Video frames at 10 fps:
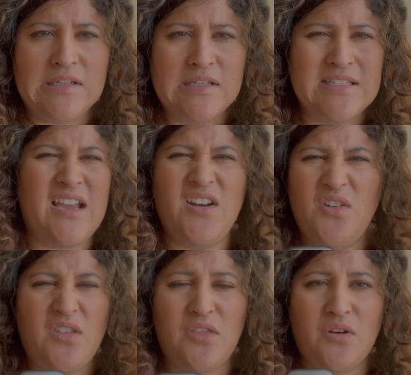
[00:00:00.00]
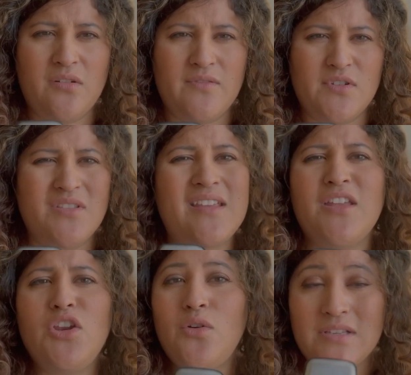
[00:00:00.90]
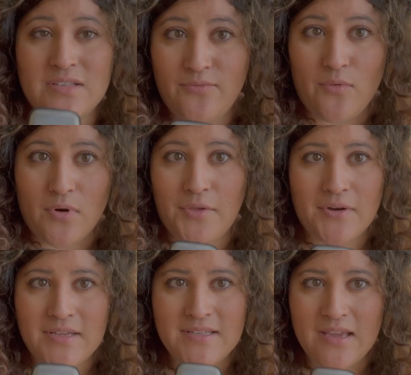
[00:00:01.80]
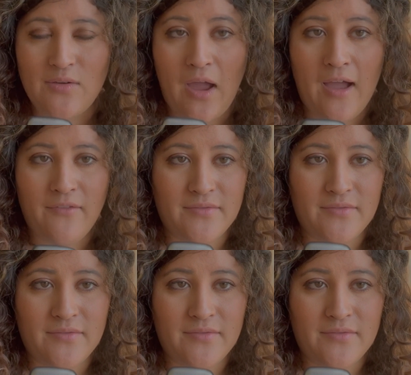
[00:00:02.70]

second or the third version, like the newest 430s that you have,